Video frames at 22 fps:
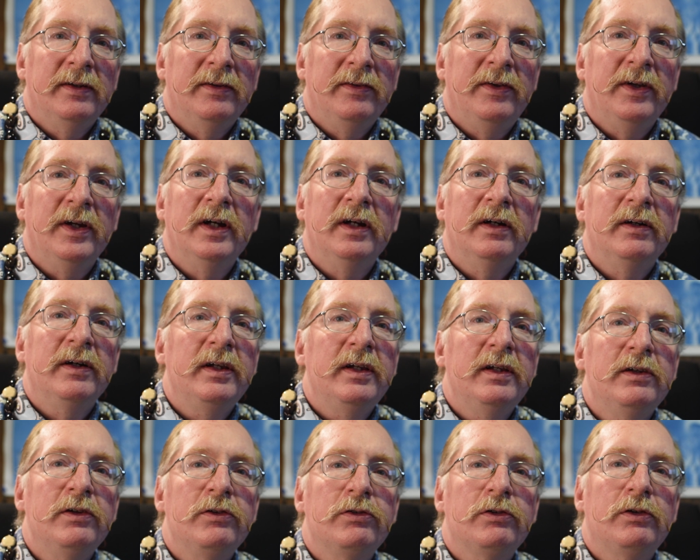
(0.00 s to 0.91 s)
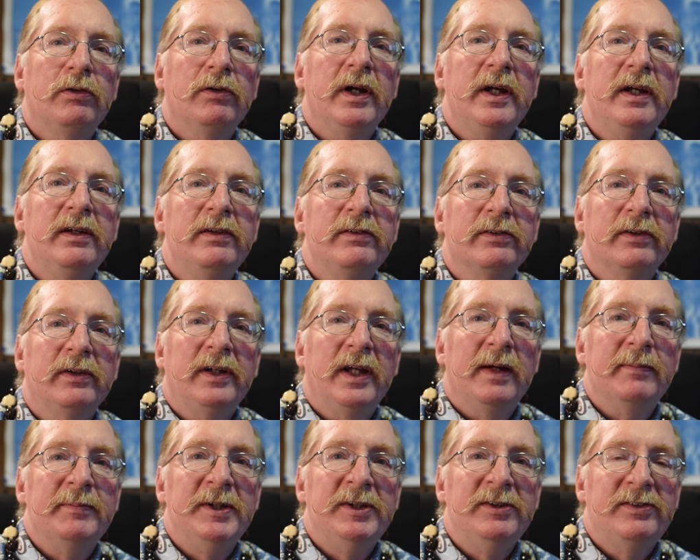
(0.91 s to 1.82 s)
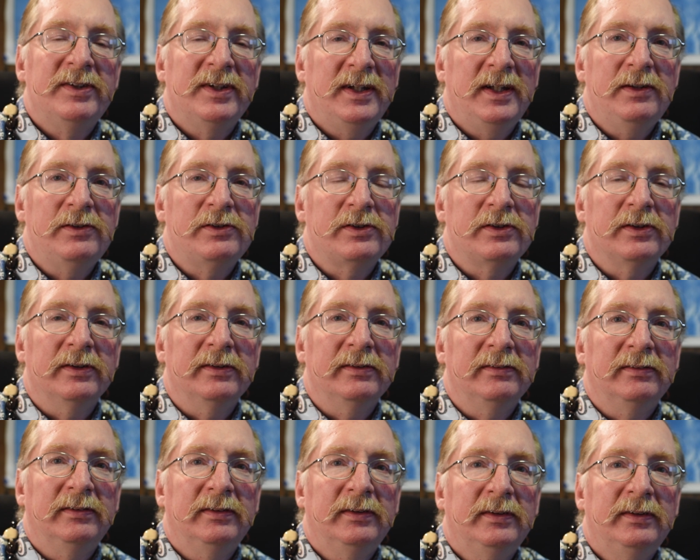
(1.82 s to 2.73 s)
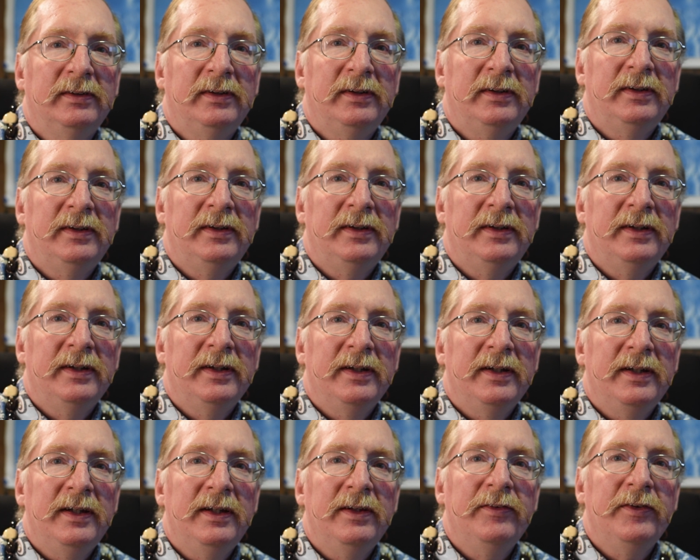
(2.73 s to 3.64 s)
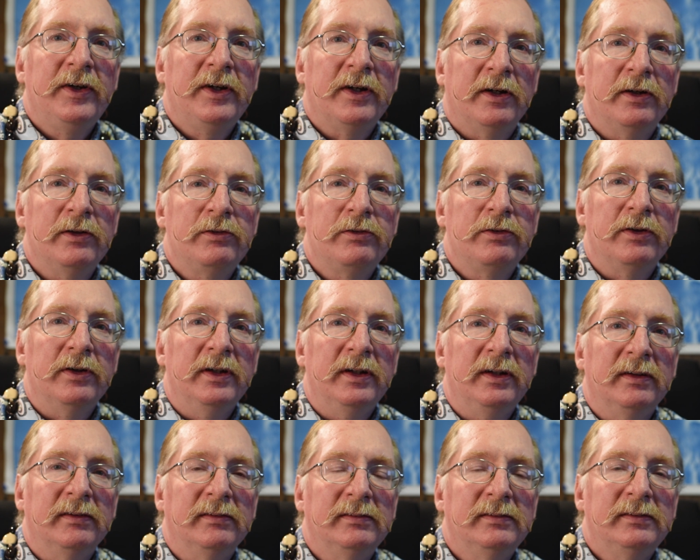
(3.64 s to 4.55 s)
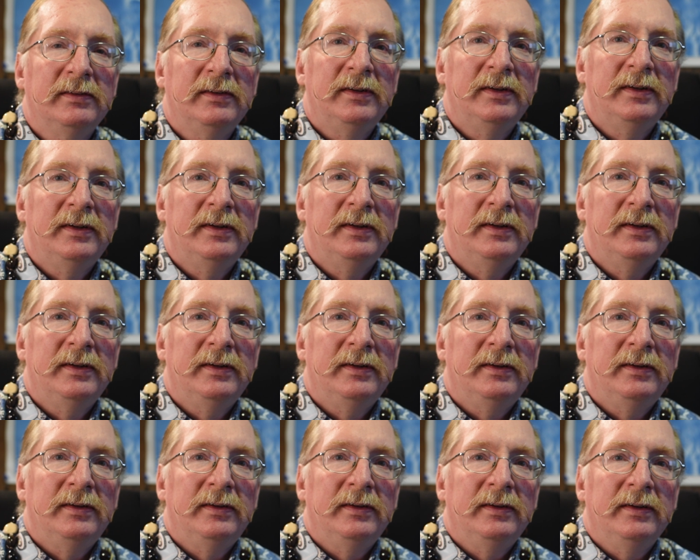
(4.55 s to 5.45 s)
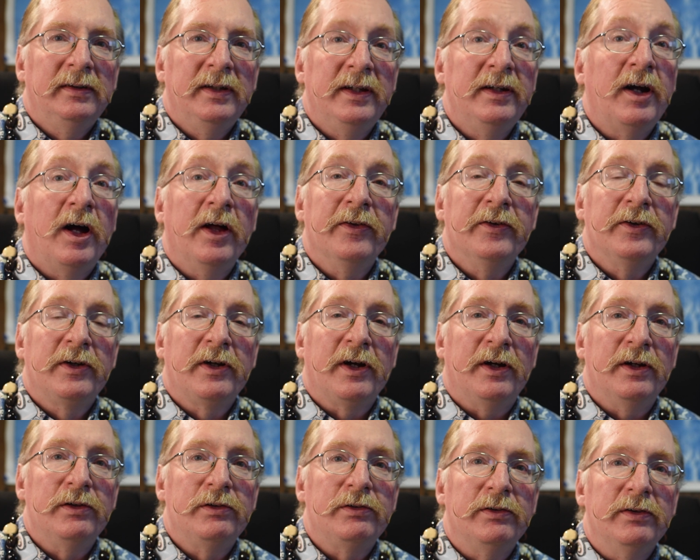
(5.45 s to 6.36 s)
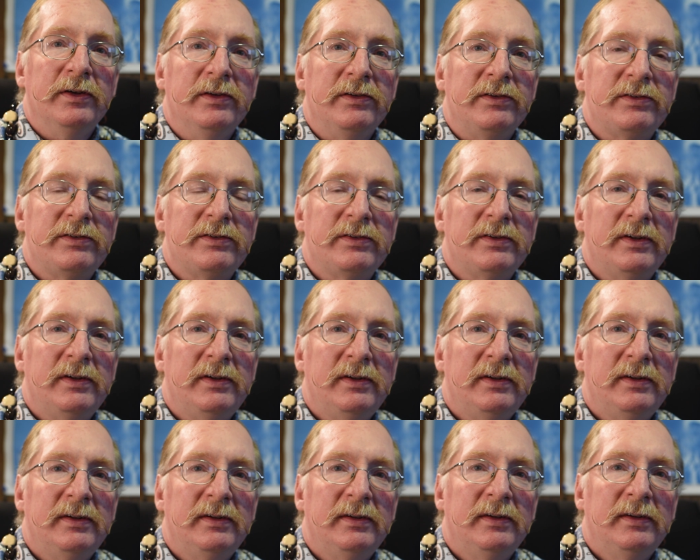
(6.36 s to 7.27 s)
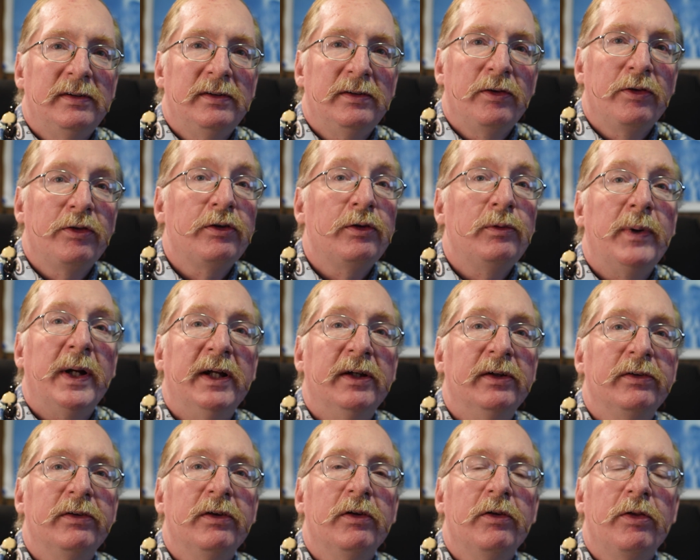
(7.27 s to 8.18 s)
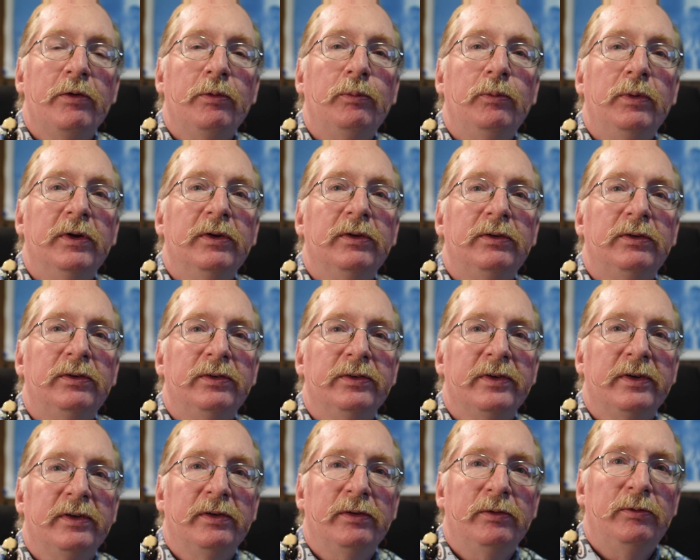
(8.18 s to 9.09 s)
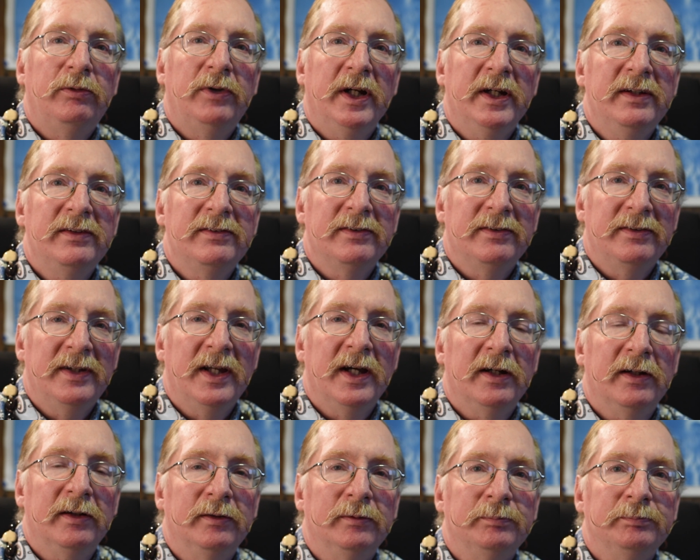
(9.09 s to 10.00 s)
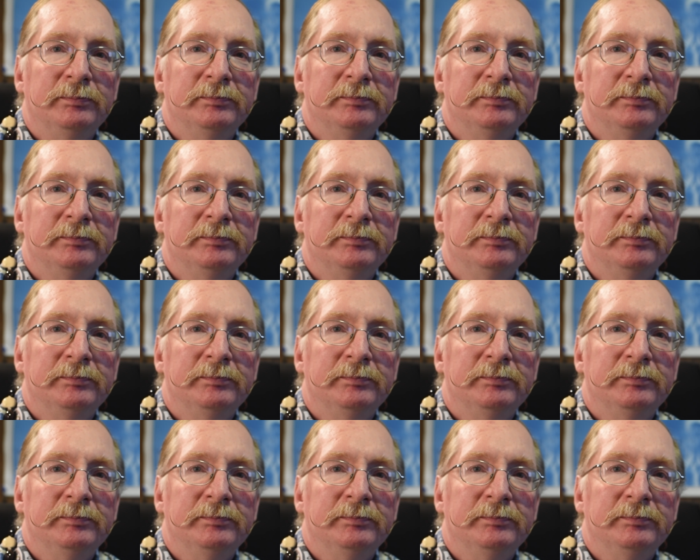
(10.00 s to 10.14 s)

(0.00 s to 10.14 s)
There is great lamentation in the country, in other countries, throughout the world right now.